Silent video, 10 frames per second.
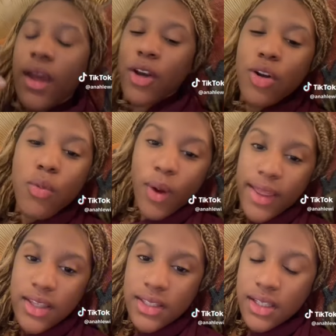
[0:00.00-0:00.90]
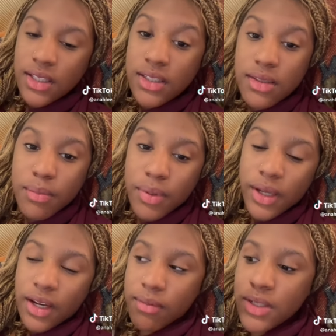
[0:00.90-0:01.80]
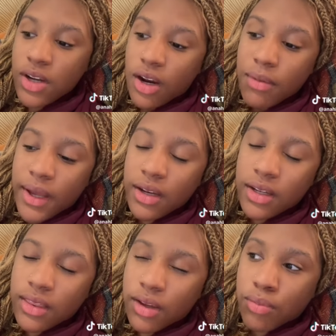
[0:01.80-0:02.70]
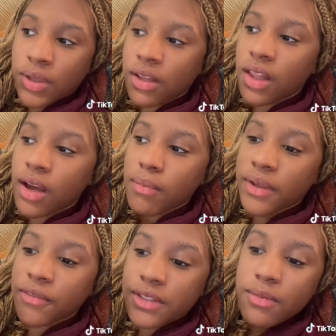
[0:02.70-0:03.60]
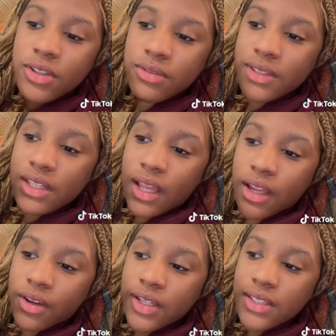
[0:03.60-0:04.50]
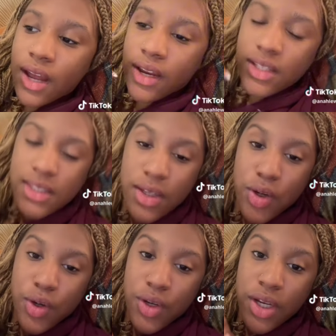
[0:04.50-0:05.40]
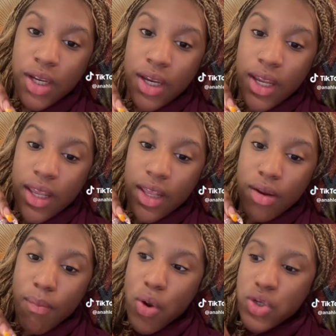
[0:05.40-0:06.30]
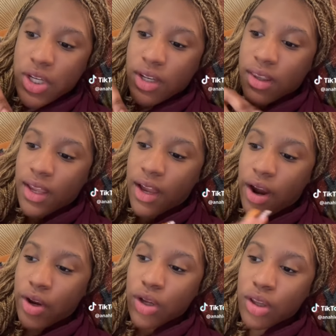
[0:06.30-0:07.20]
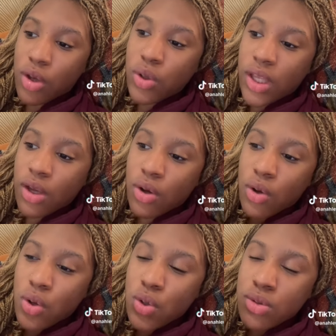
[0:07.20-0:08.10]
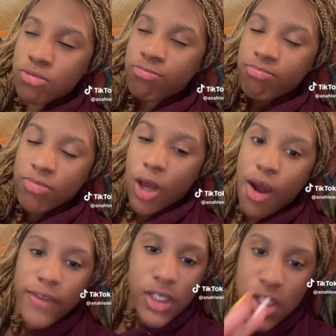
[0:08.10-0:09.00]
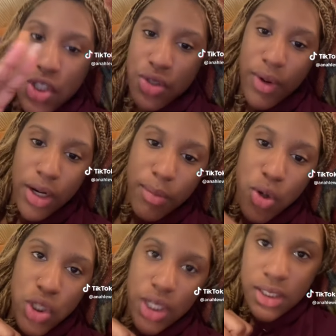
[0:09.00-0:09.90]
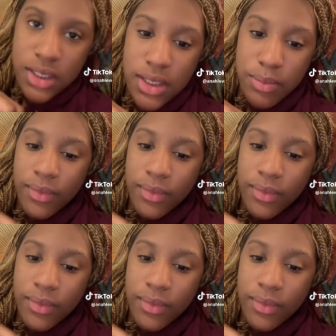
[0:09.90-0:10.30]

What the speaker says: I don't know why this is, but I've been talking about it in therapy a lot. But for some strange reason, anger is not considered an emotion in like our colloquial conversations around emotions.